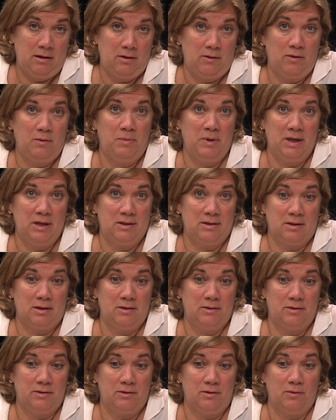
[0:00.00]
the biggest
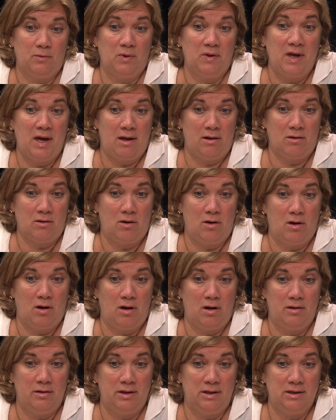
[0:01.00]
concern with
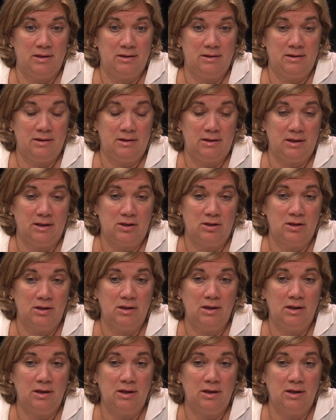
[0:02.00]
alcohol is addiction.